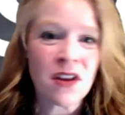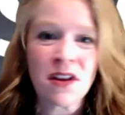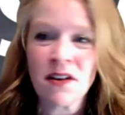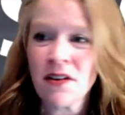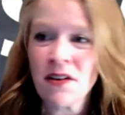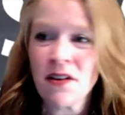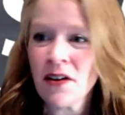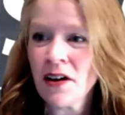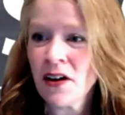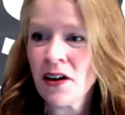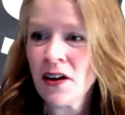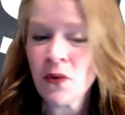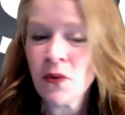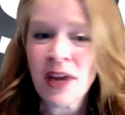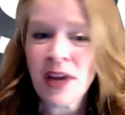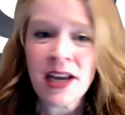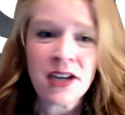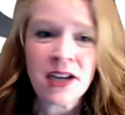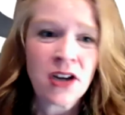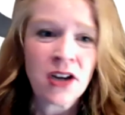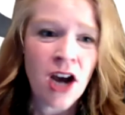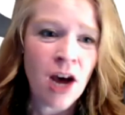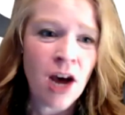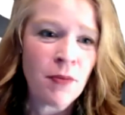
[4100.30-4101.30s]
Uh, we had a
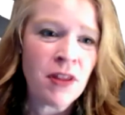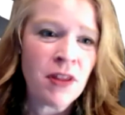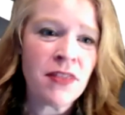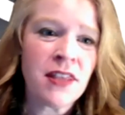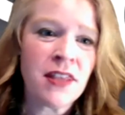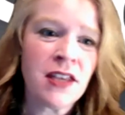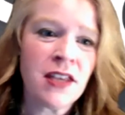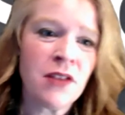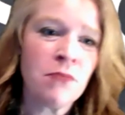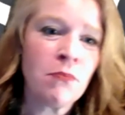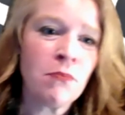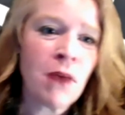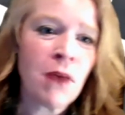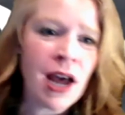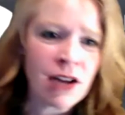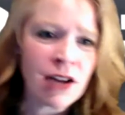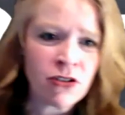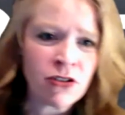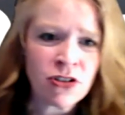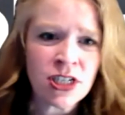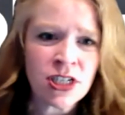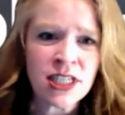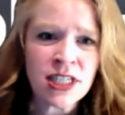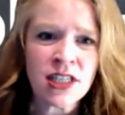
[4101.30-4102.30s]
comment that
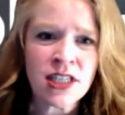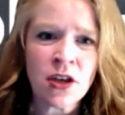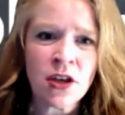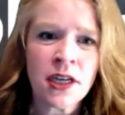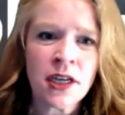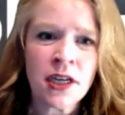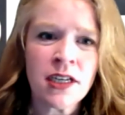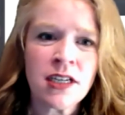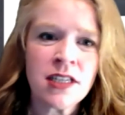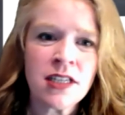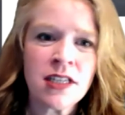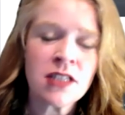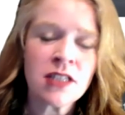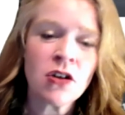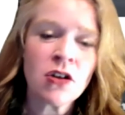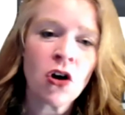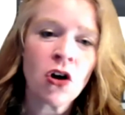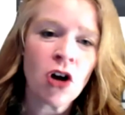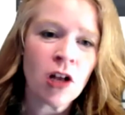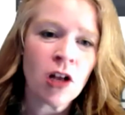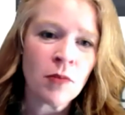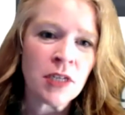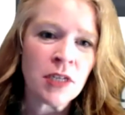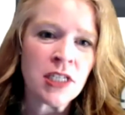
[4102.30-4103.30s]
modern design is
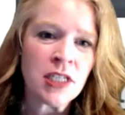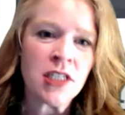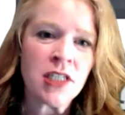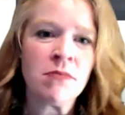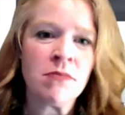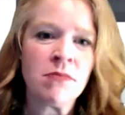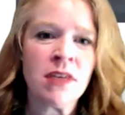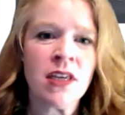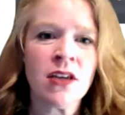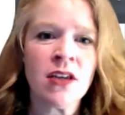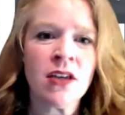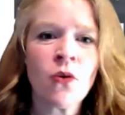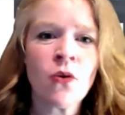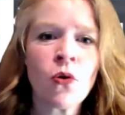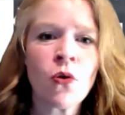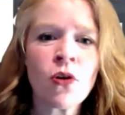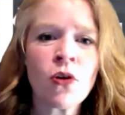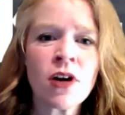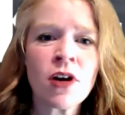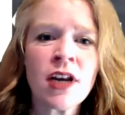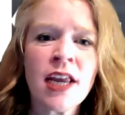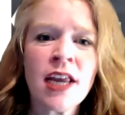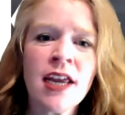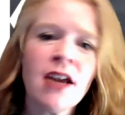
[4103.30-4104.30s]
calming to me,
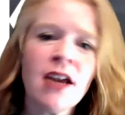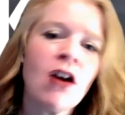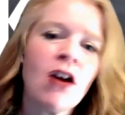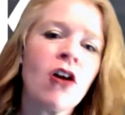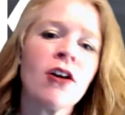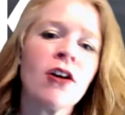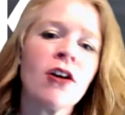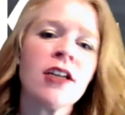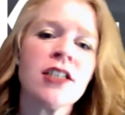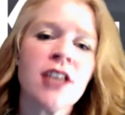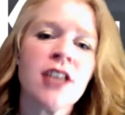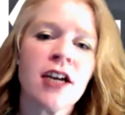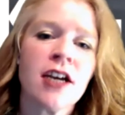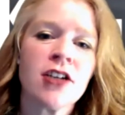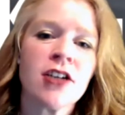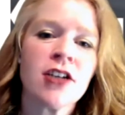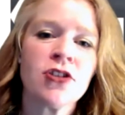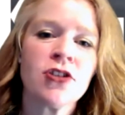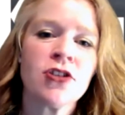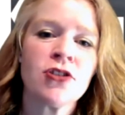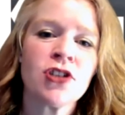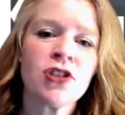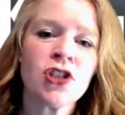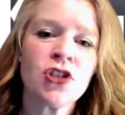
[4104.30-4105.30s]
ornate
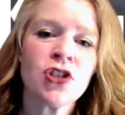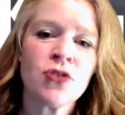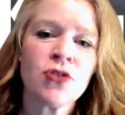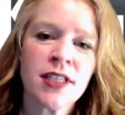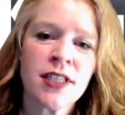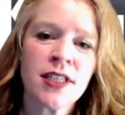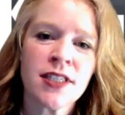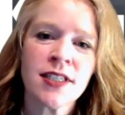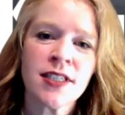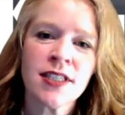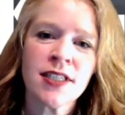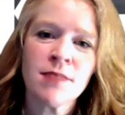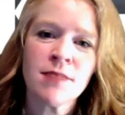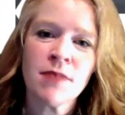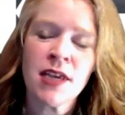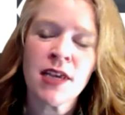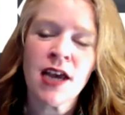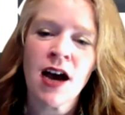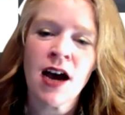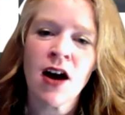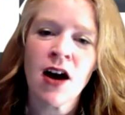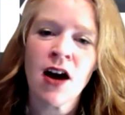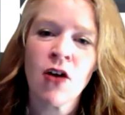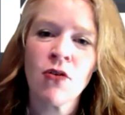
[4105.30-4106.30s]
architecture stresses me
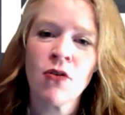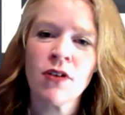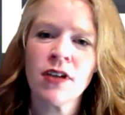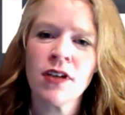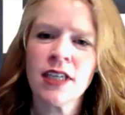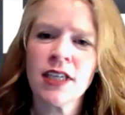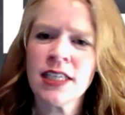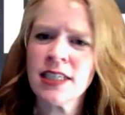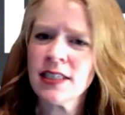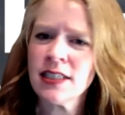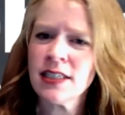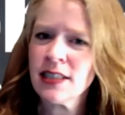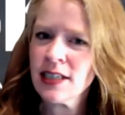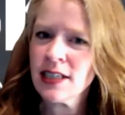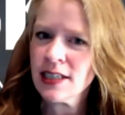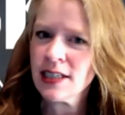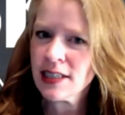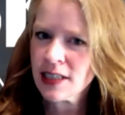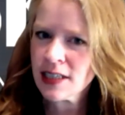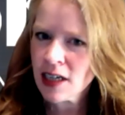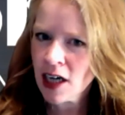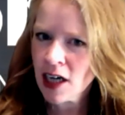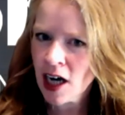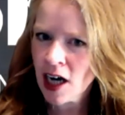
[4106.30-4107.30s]
out. Is this
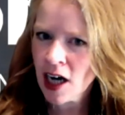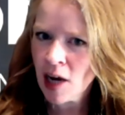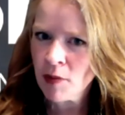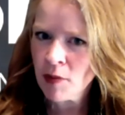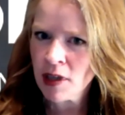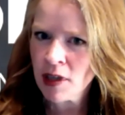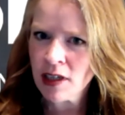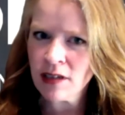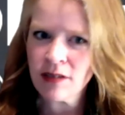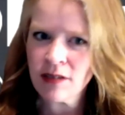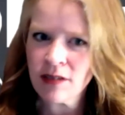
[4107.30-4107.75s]
common?